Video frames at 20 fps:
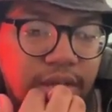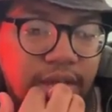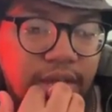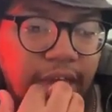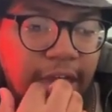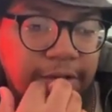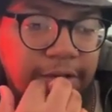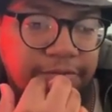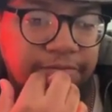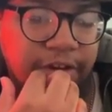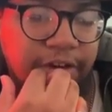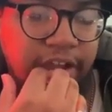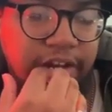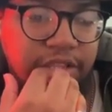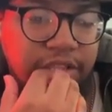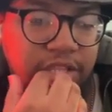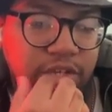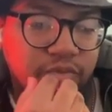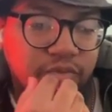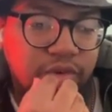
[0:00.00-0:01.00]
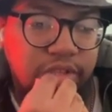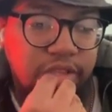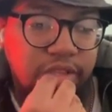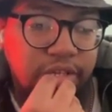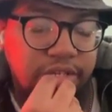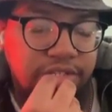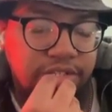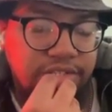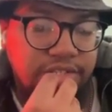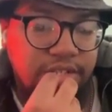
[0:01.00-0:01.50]
have finally
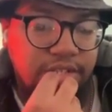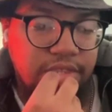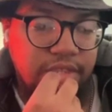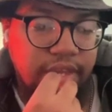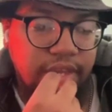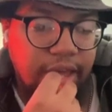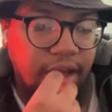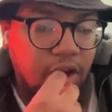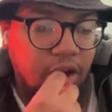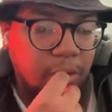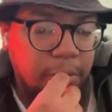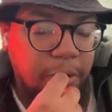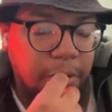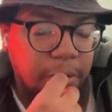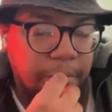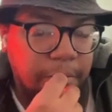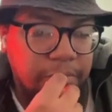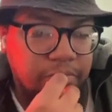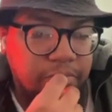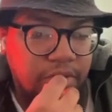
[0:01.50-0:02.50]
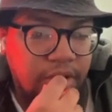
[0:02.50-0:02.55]
released the album,